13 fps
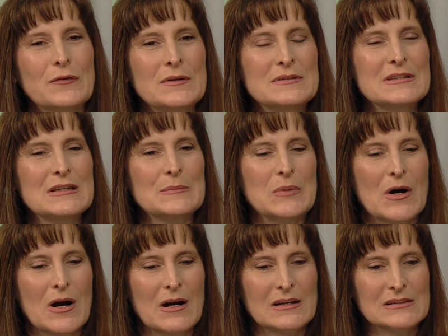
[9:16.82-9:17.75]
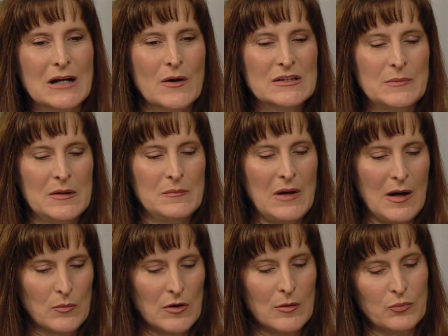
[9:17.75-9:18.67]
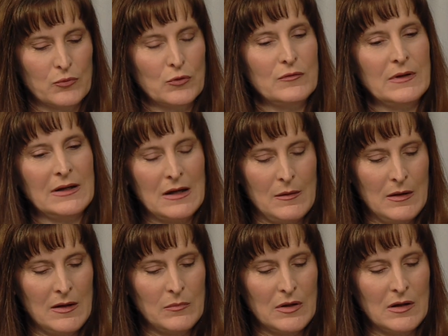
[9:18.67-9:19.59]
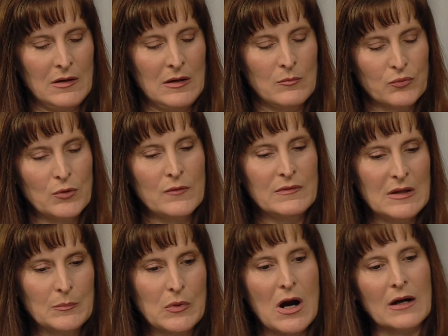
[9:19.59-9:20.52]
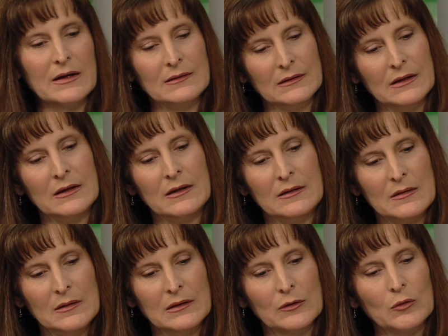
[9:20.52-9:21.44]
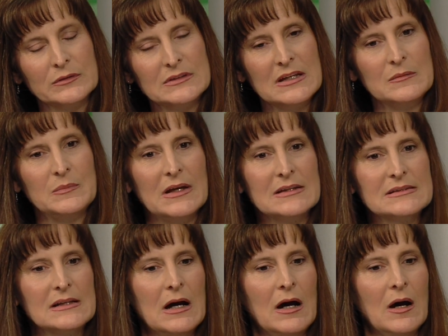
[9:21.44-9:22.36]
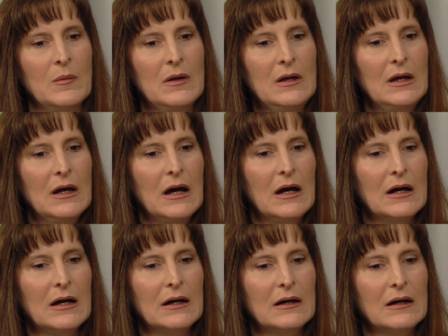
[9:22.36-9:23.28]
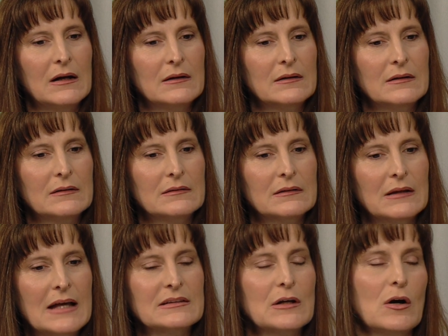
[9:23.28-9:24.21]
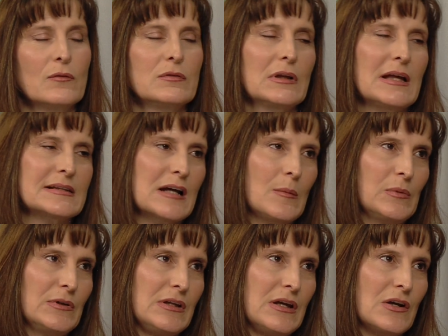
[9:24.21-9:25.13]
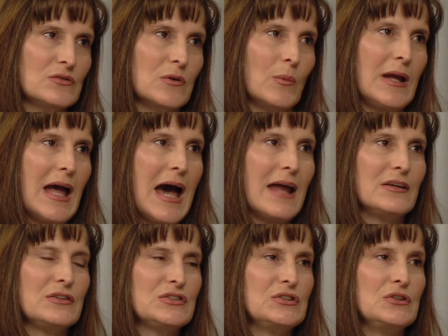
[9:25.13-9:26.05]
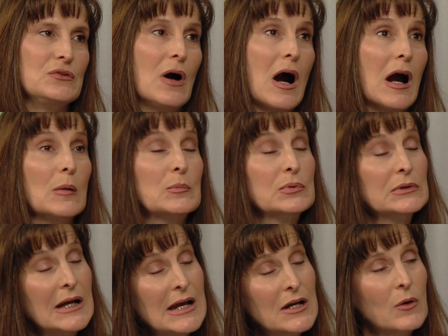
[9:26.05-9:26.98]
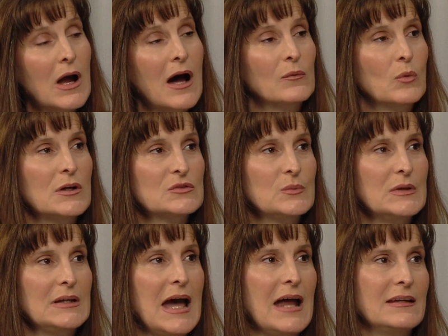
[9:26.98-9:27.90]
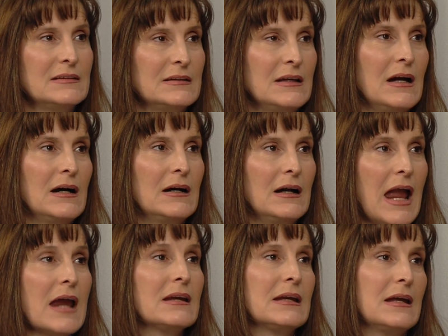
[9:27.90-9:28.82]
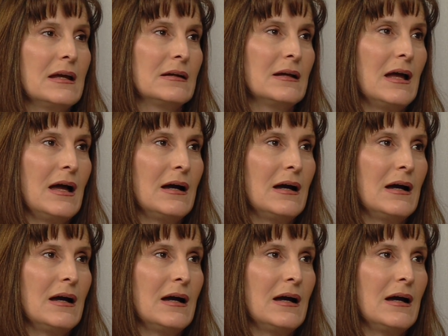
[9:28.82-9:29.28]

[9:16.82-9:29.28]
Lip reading: Friends of the Park has always been about improving the park in little tidbits. Over the last couple of years, what we added to our playground was we added a handy